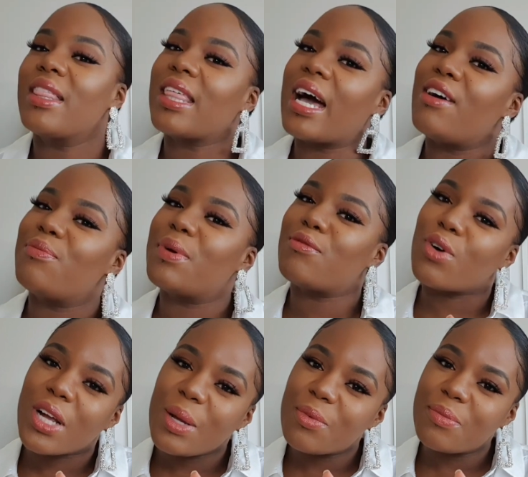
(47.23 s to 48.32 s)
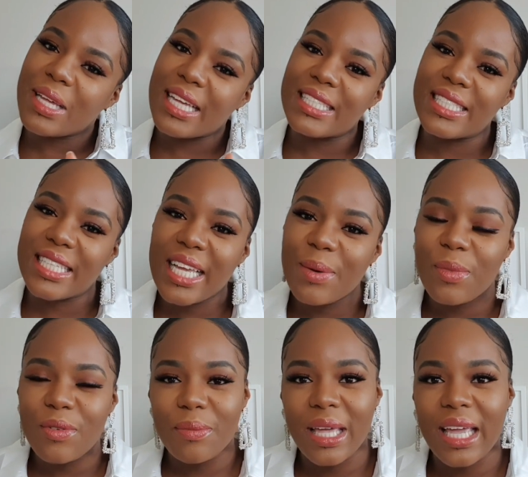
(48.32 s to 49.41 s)
that have been rocking with me and sticking
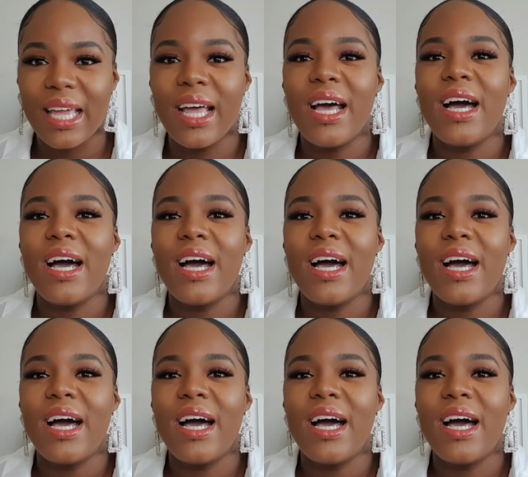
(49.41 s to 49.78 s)
with me